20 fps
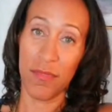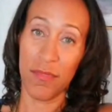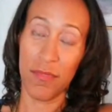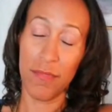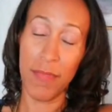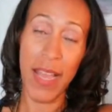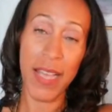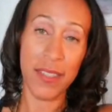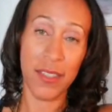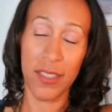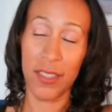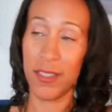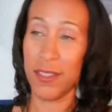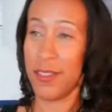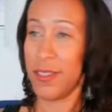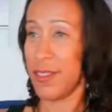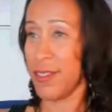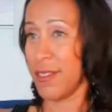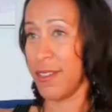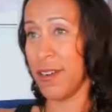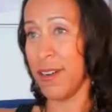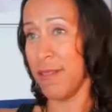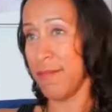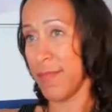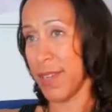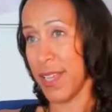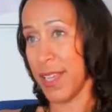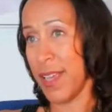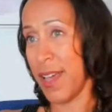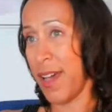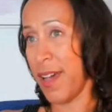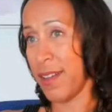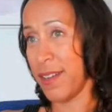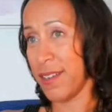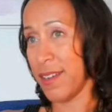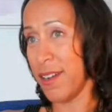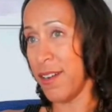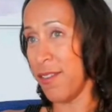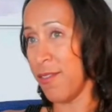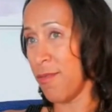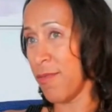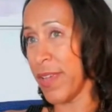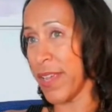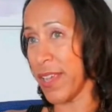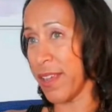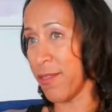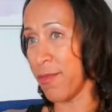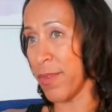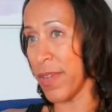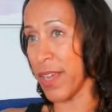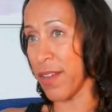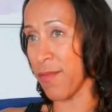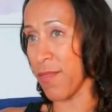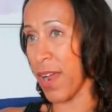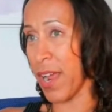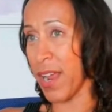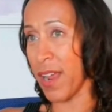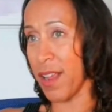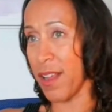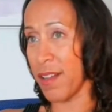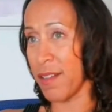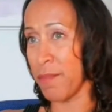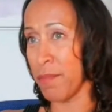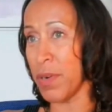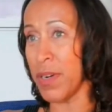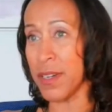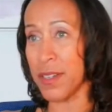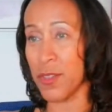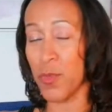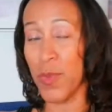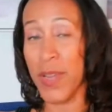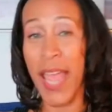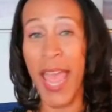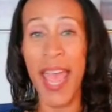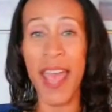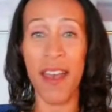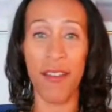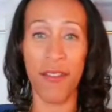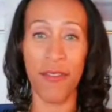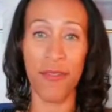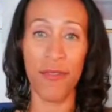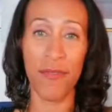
Masters. Oh, yeah. Oh, we can write books. We have.